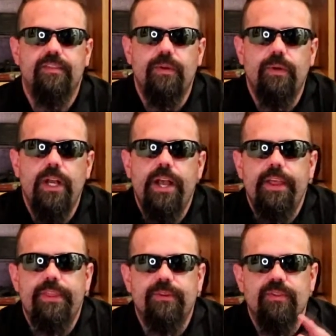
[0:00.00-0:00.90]
So
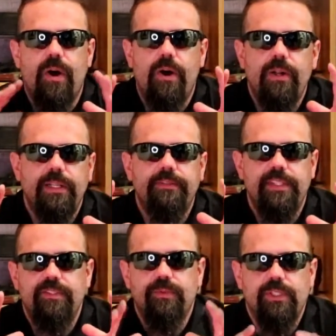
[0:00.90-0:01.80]
there's all of
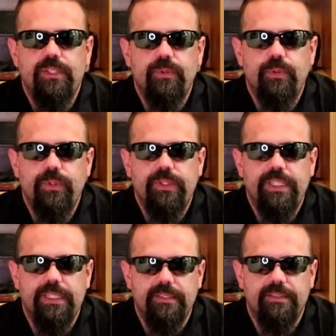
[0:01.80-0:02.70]
these really cool
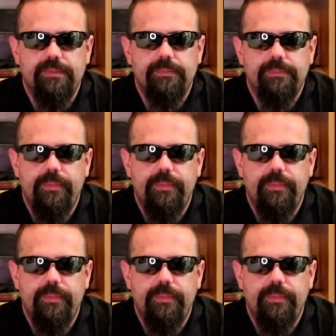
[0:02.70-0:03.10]
things.